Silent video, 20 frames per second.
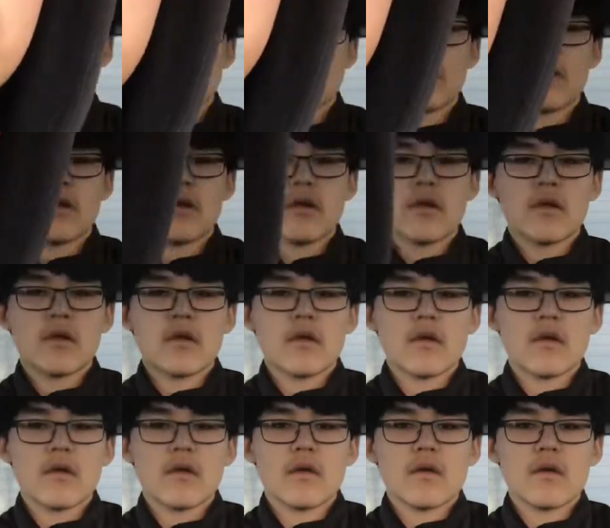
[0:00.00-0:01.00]

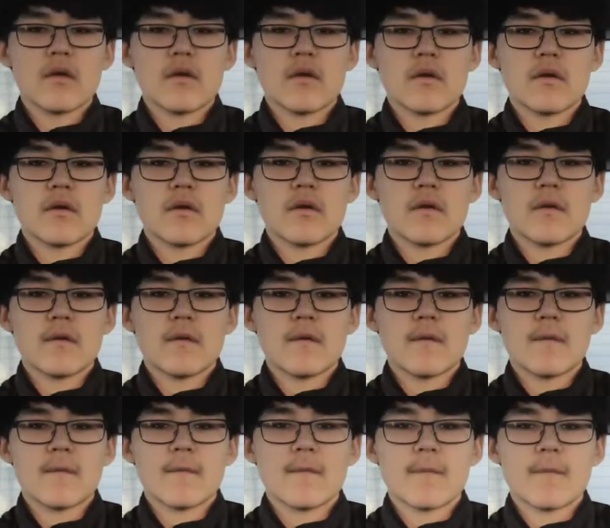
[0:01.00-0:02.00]

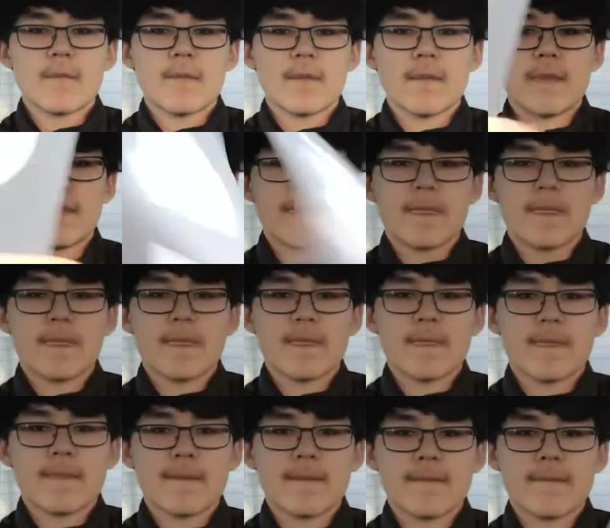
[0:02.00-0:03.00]

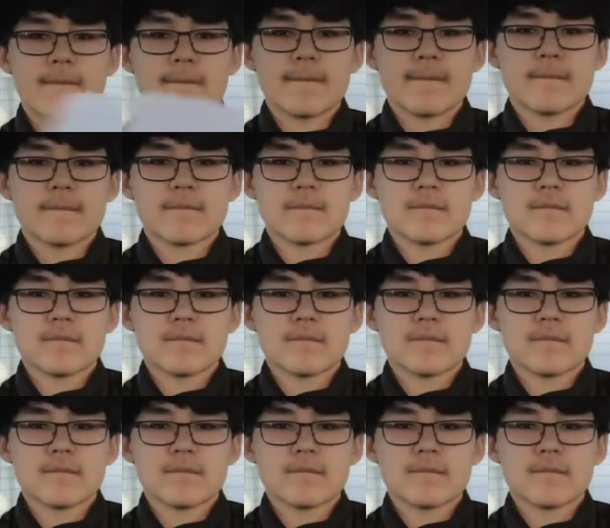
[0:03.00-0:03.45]
(silent)